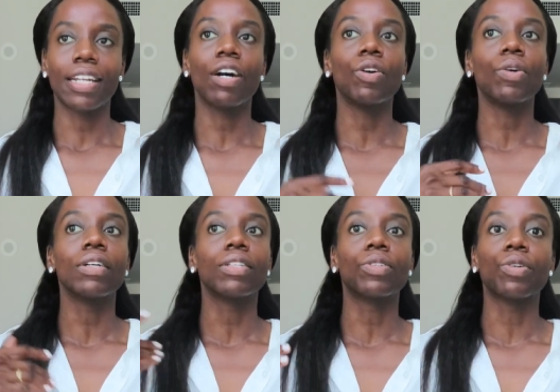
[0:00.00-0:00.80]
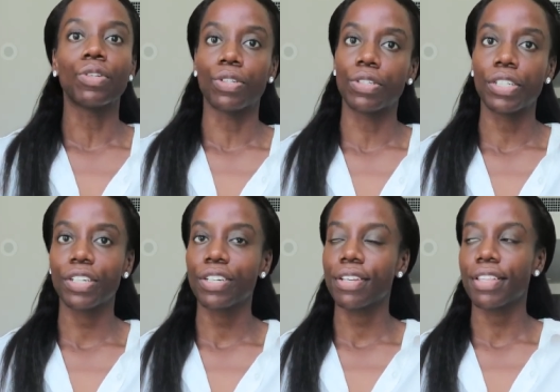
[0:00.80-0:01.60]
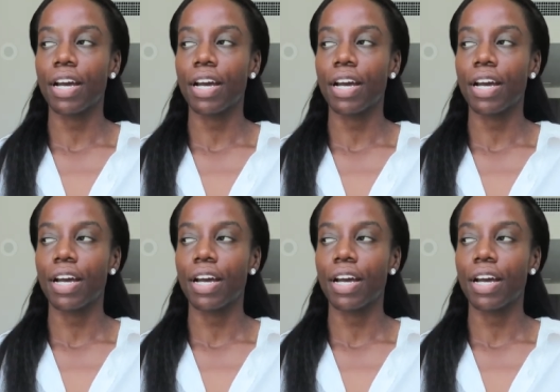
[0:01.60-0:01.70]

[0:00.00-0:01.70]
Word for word: and I'll go a little earlier.